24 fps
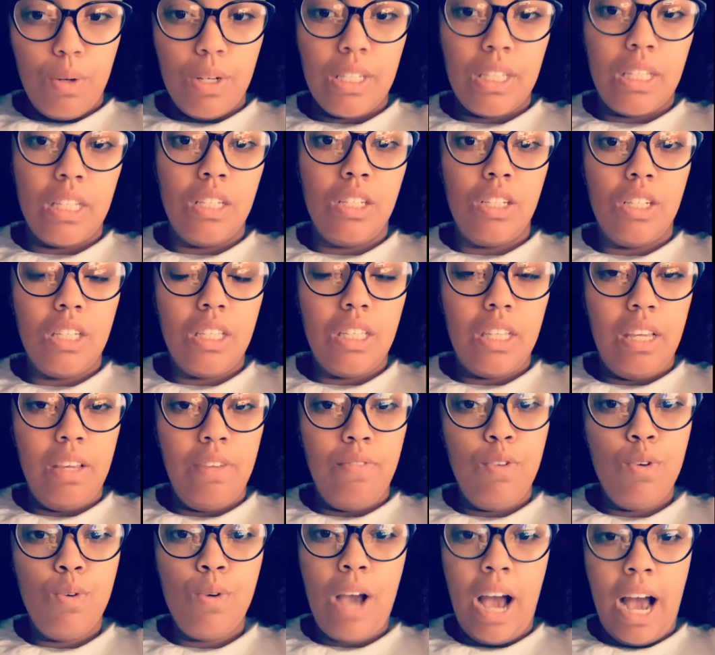is to just
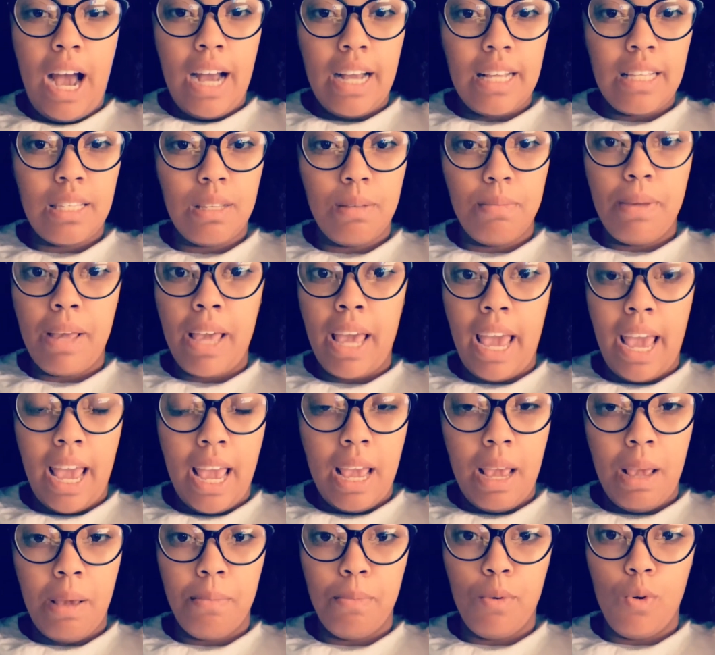give you guys some
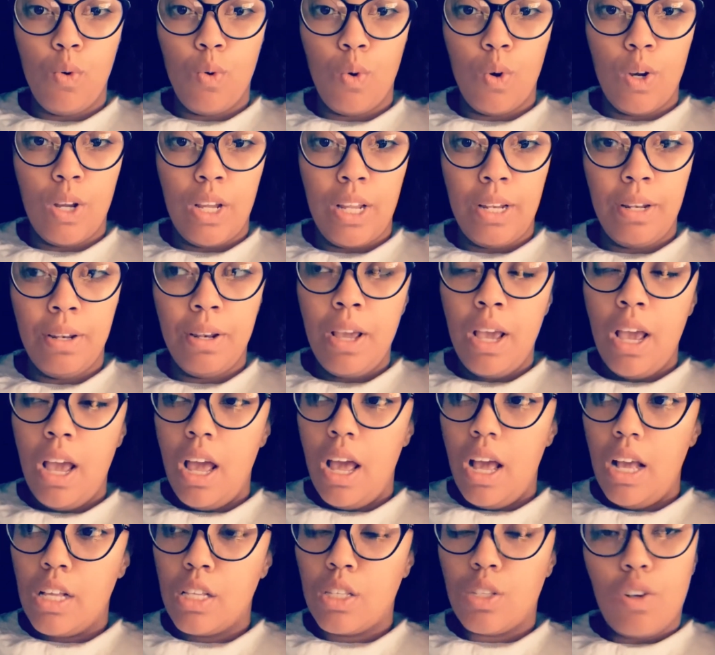game on
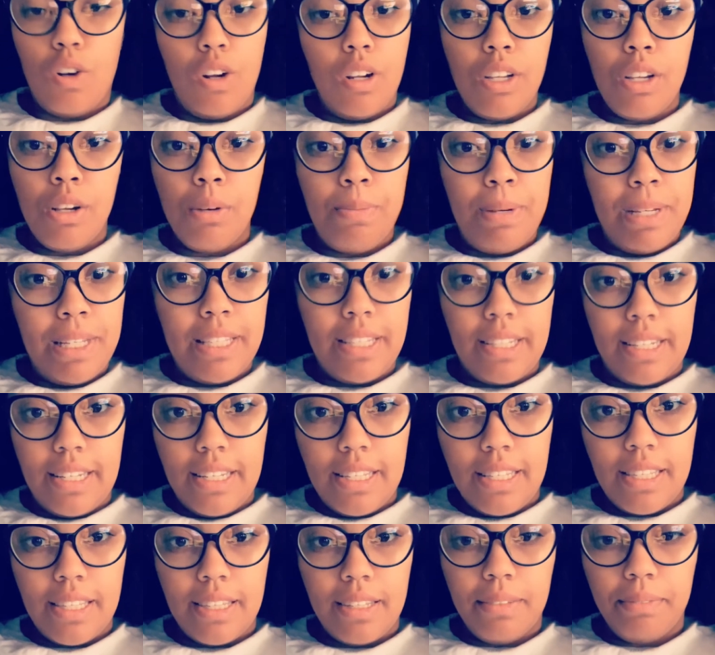starting your
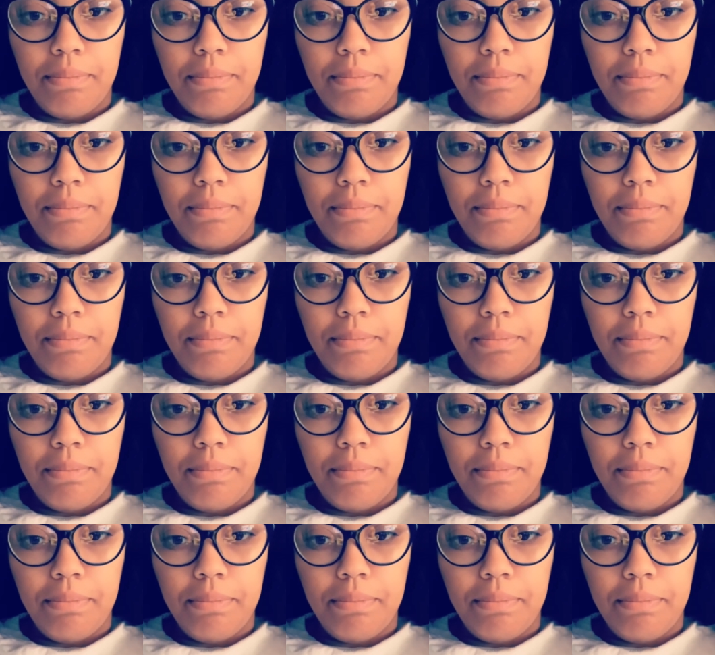business.